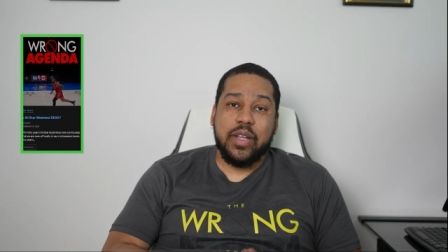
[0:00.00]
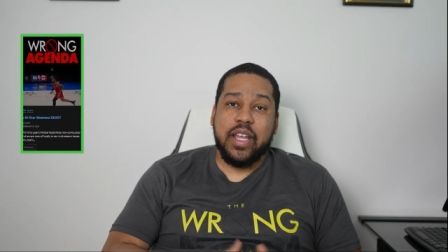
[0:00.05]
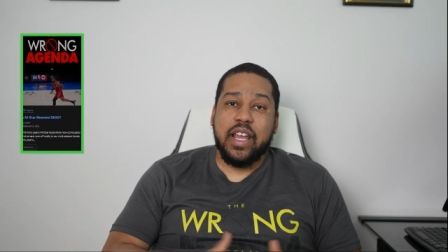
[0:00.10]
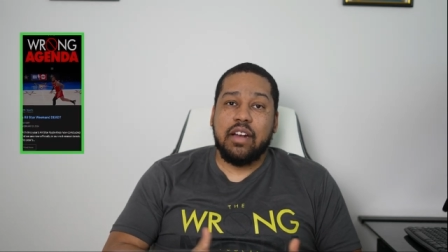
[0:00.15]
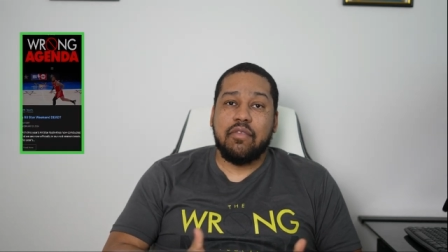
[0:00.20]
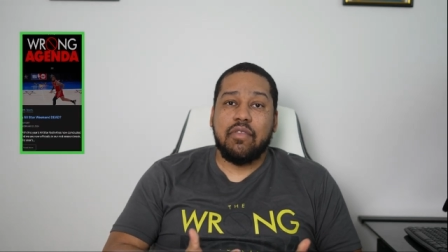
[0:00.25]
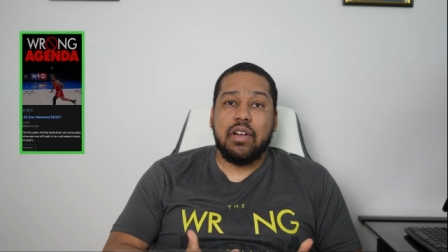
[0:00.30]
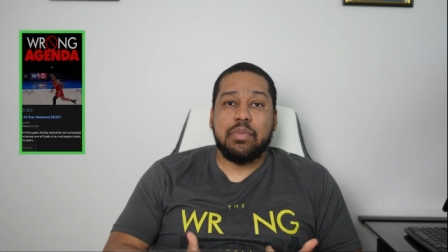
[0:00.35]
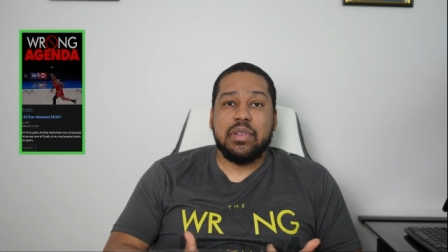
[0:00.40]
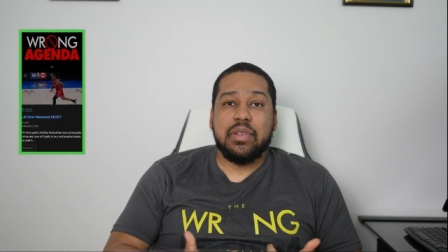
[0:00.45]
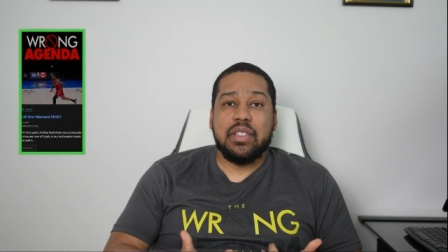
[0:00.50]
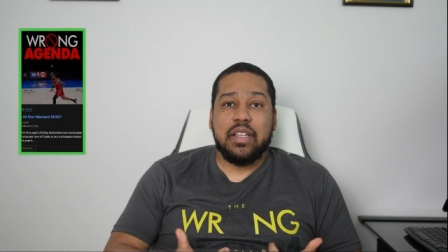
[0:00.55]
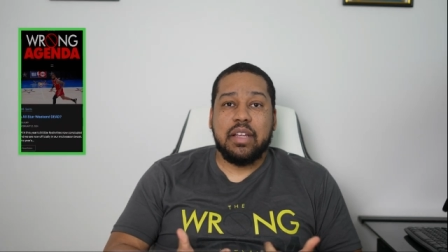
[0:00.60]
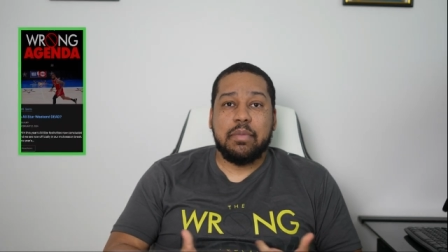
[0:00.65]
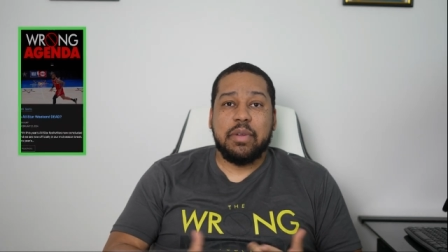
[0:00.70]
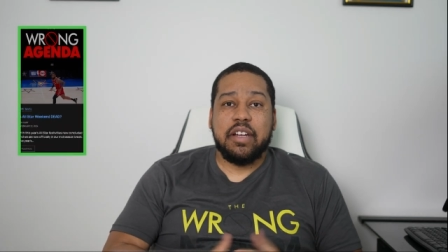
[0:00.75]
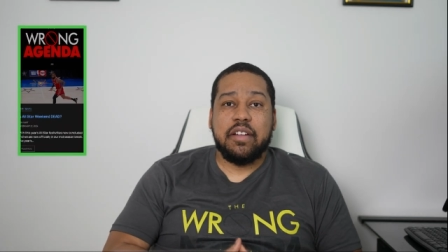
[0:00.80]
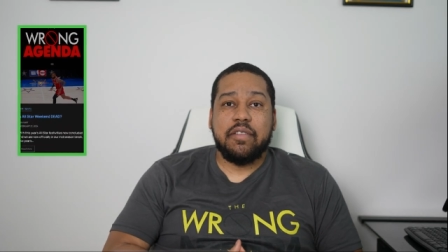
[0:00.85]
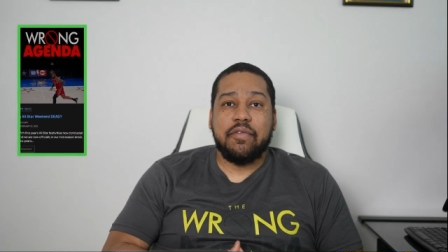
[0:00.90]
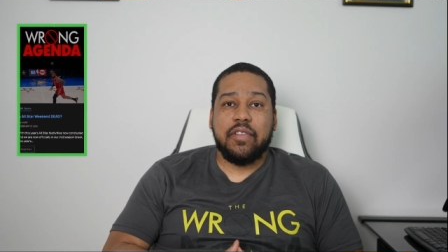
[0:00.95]
We had a
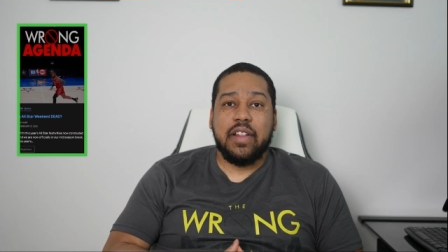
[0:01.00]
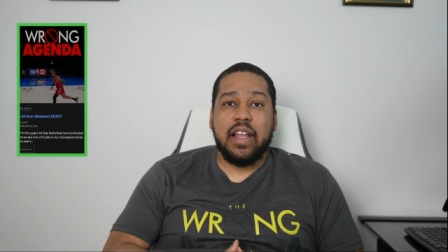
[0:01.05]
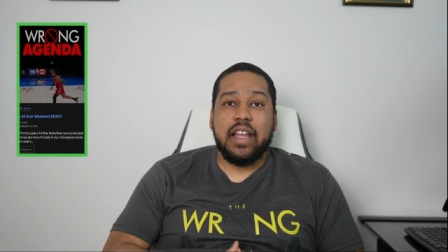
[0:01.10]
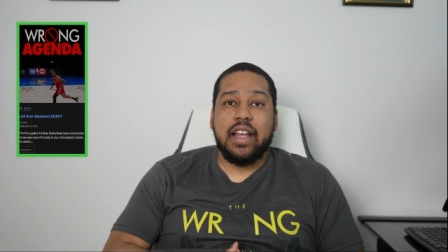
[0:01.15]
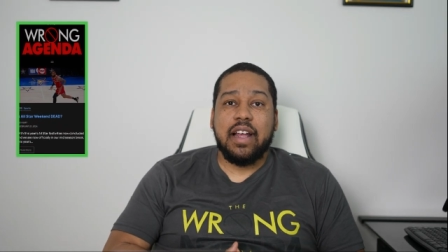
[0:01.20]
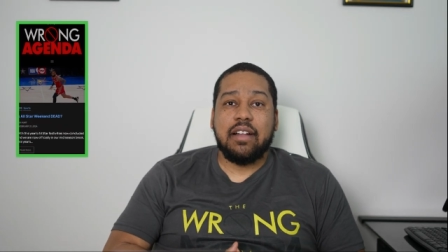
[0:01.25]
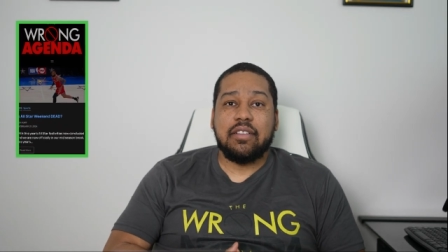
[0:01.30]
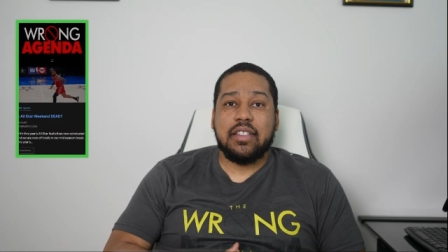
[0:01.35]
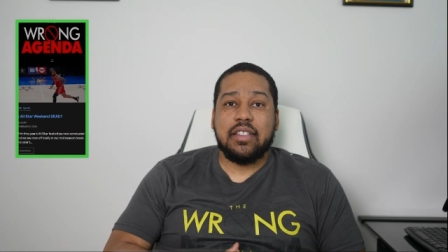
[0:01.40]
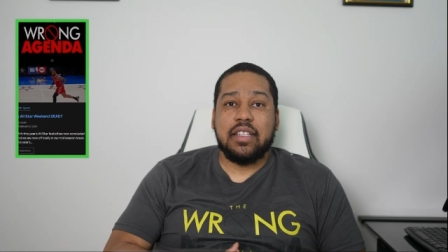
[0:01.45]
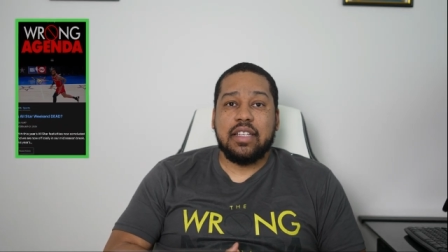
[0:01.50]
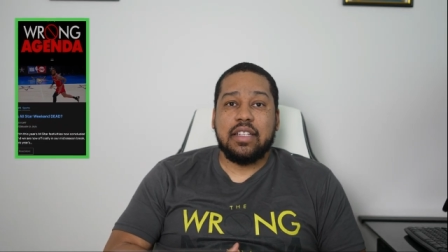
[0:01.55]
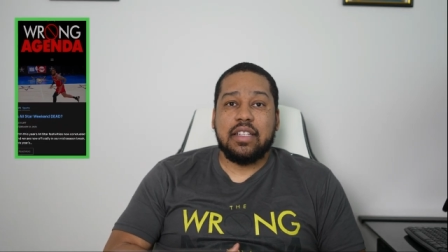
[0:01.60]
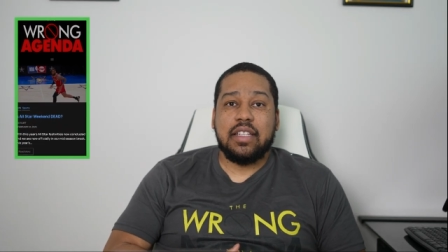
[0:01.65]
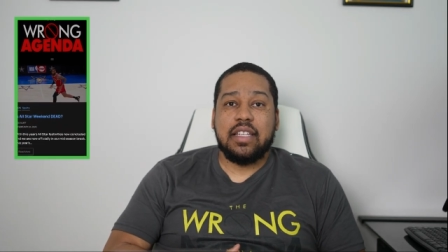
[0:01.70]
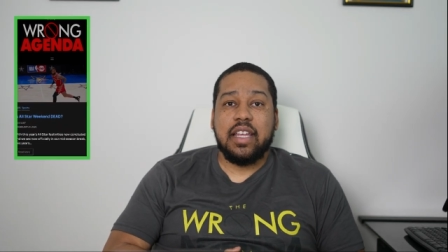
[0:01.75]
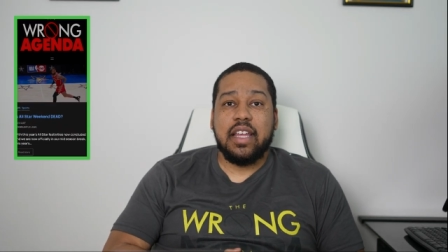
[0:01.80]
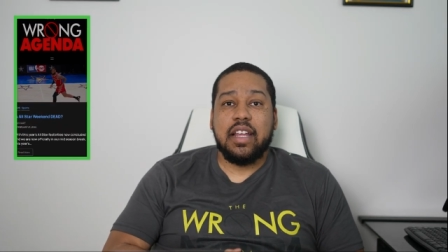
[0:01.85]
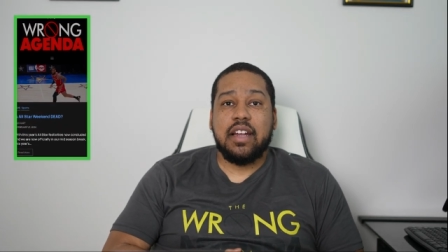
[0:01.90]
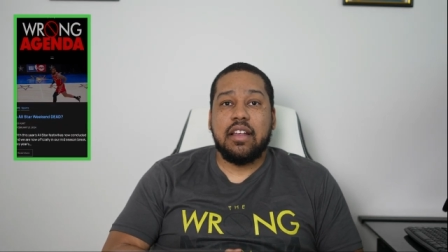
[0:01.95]
representative fly out to
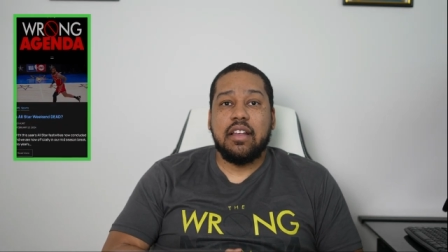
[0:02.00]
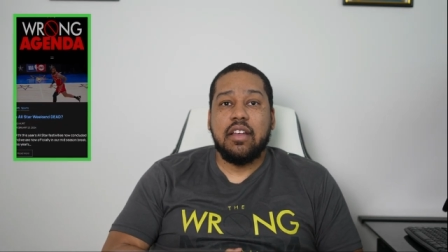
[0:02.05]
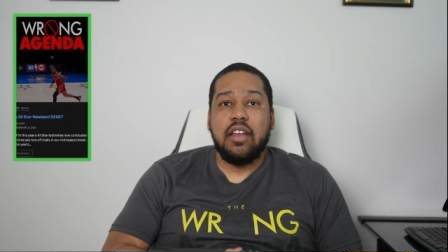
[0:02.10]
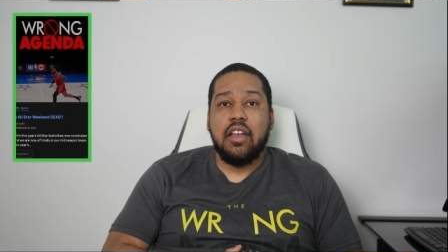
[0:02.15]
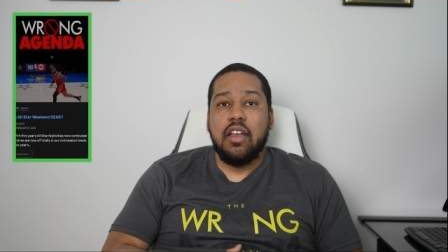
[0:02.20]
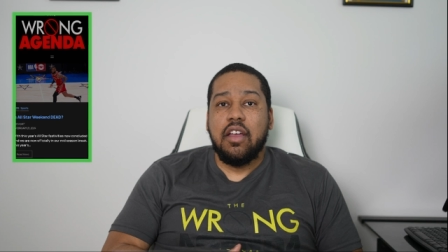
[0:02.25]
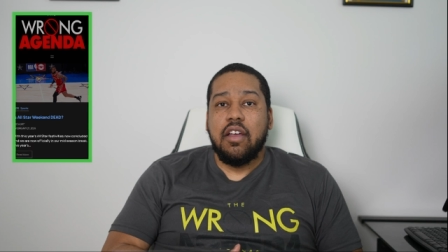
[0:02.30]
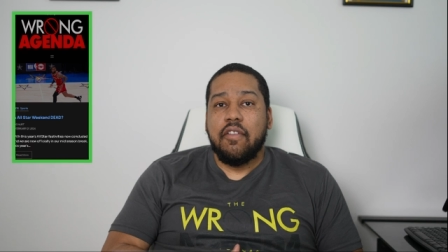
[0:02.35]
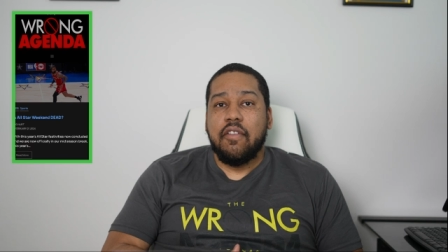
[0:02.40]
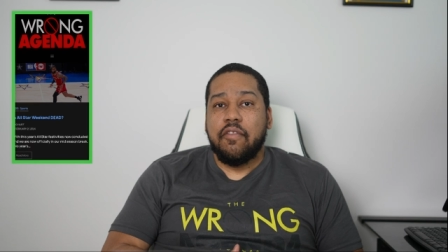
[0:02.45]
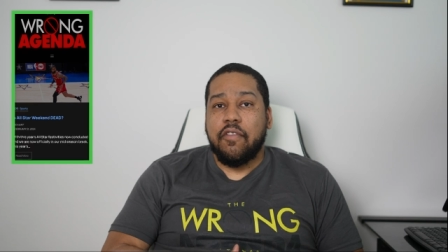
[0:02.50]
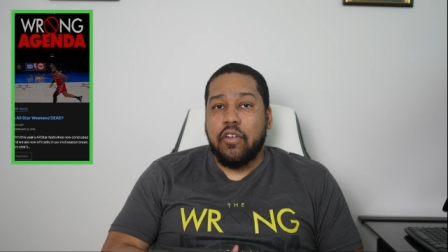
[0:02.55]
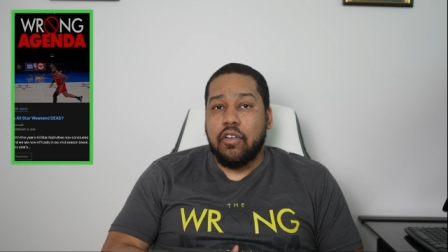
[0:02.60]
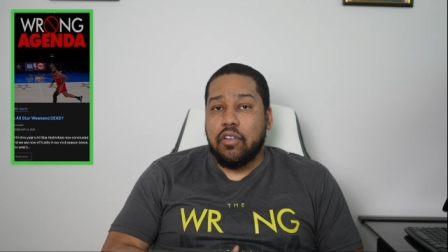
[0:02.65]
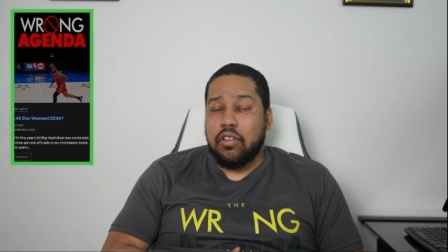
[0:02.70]
Indiana for